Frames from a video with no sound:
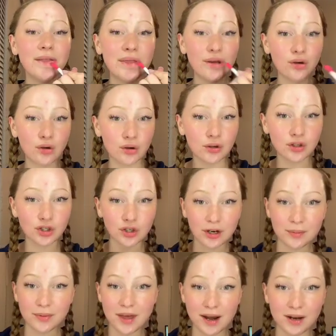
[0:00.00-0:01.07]
the girls
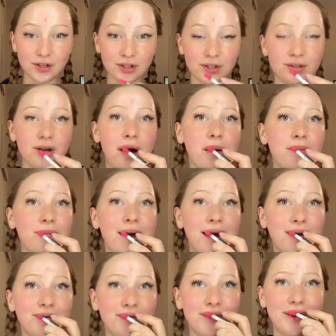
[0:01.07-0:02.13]
trip that I just got
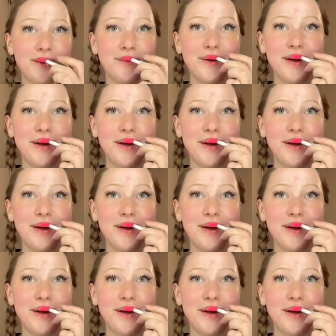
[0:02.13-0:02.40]
back from.